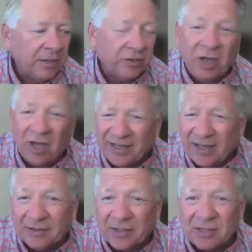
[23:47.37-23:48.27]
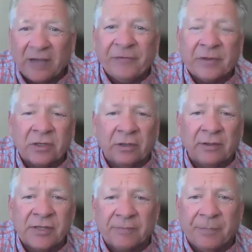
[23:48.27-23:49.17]
You got to get this life
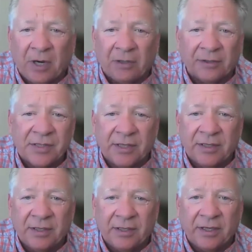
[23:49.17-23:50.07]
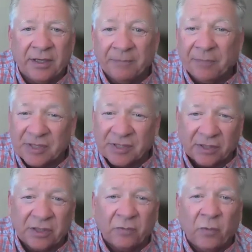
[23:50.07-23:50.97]
insurance and policy in
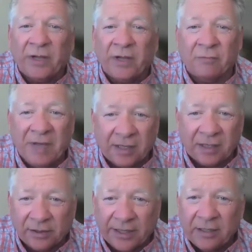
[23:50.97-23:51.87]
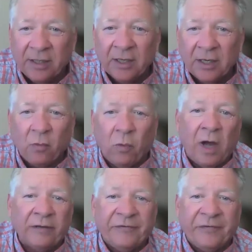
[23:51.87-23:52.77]
position while you're medically
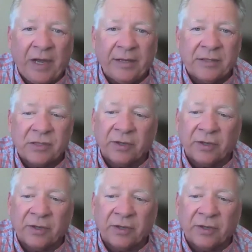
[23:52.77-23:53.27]
qualified.